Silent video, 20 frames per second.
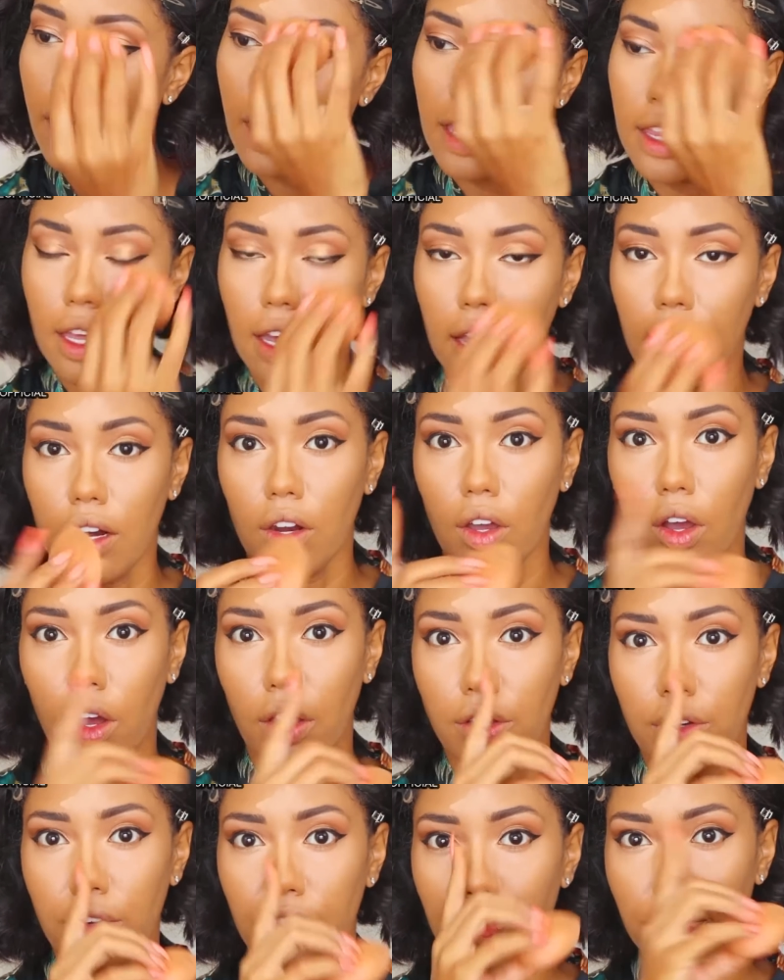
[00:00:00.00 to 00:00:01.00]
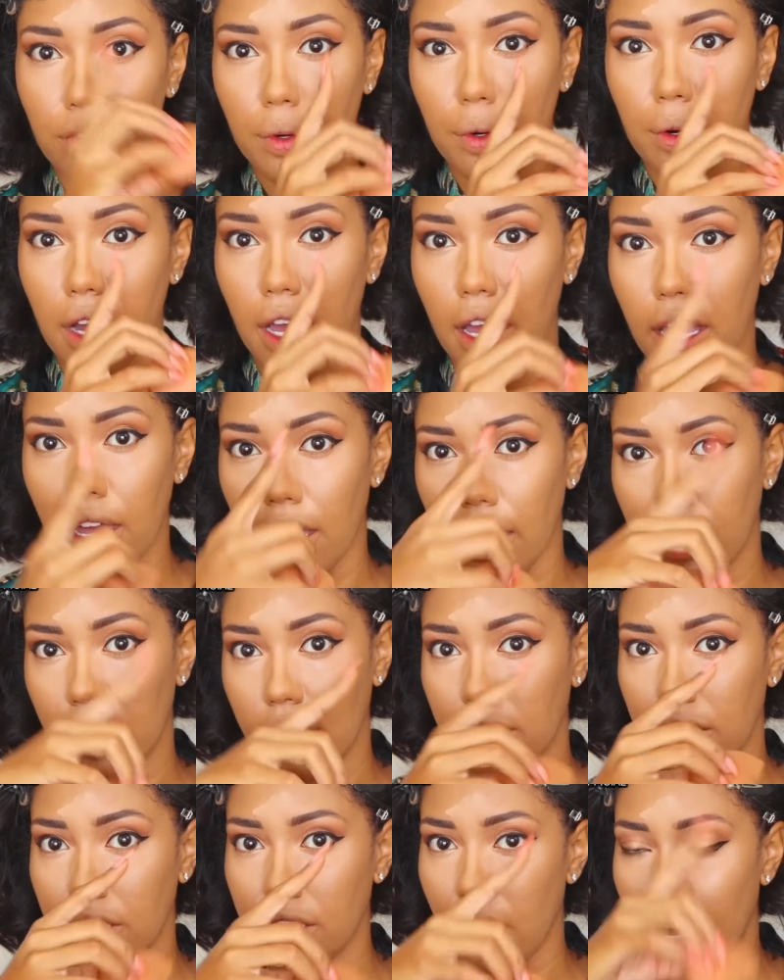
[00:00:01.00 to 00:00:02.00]
and then on their
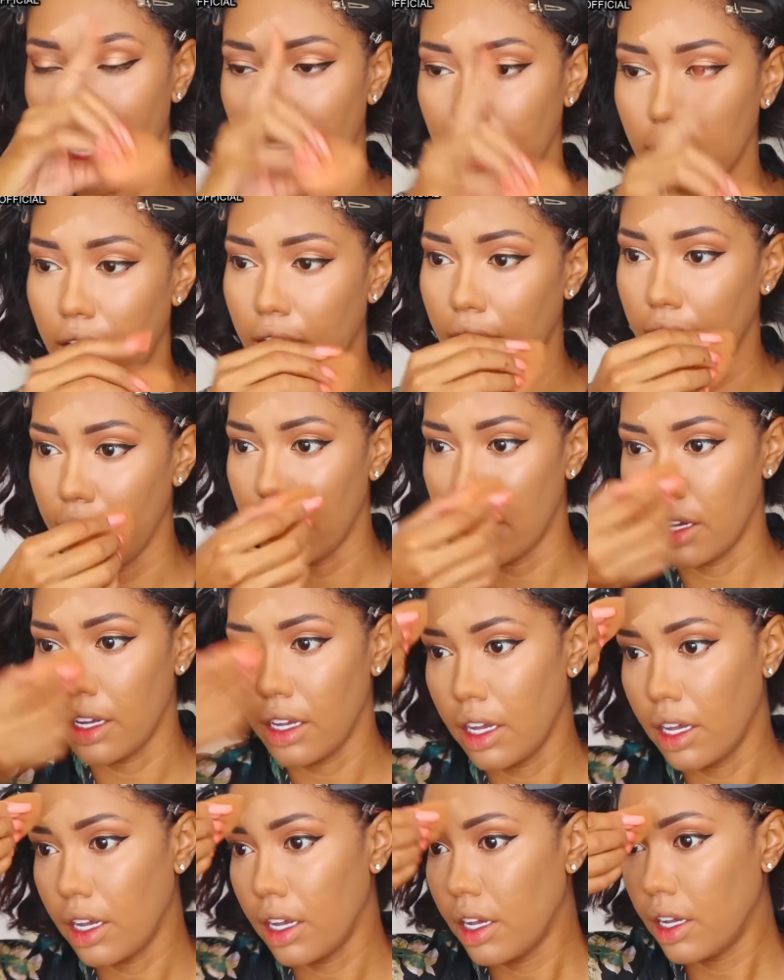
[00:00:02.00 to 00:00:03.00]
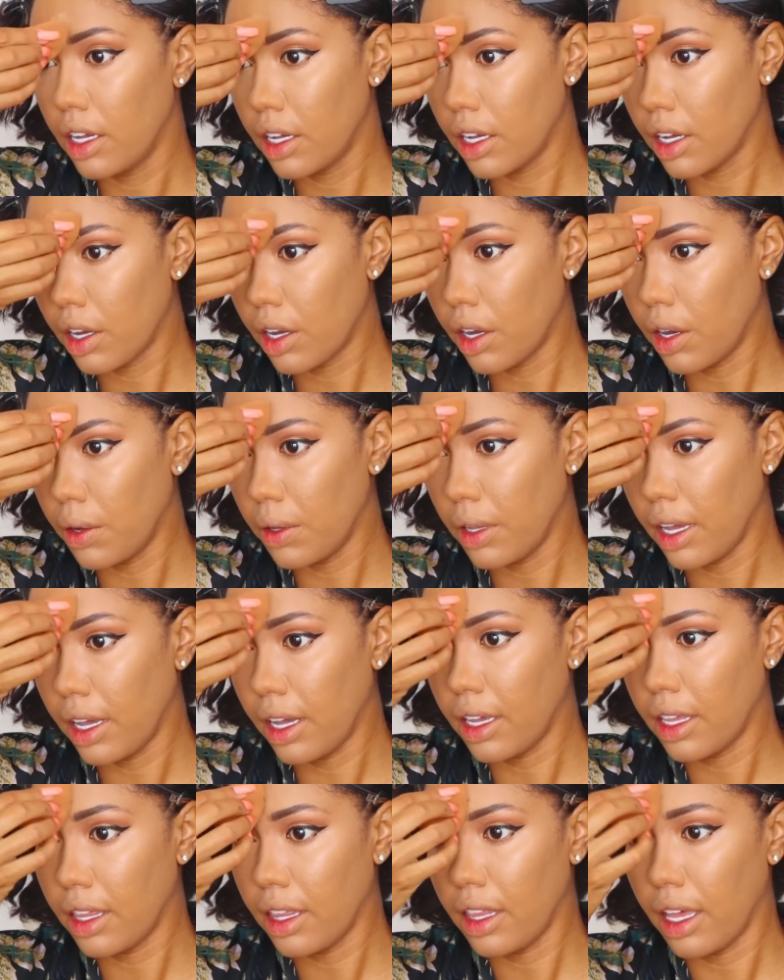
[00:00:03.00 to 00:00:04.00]
forehead, kind of like go
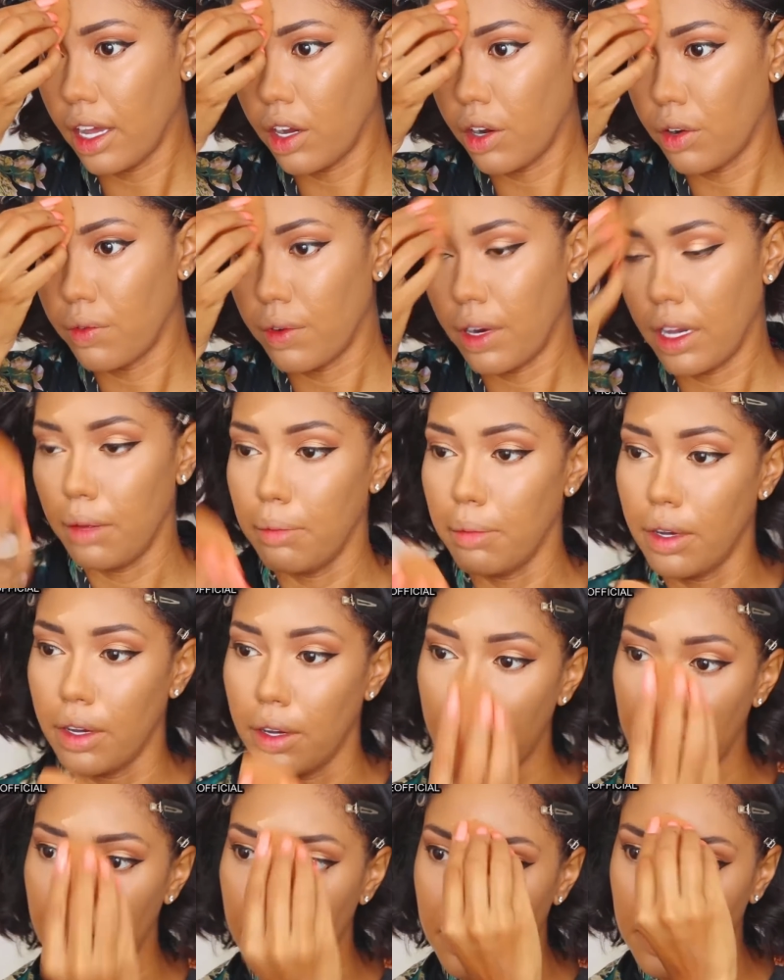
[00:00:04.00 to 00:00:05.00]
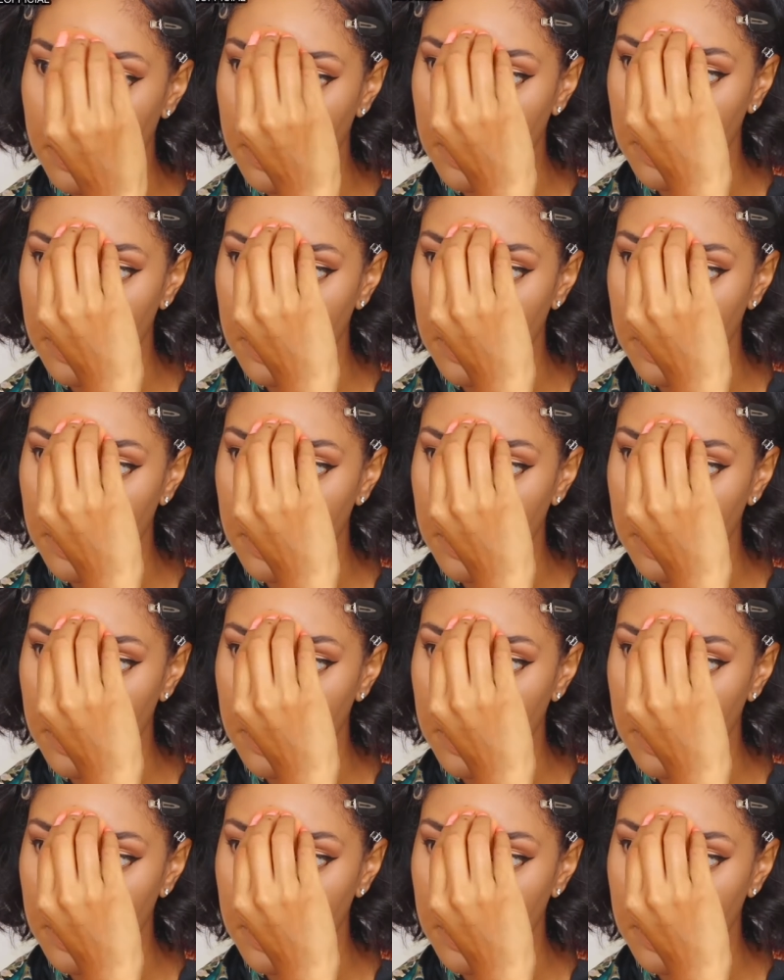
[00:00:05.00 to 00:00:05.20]
like a rainbow.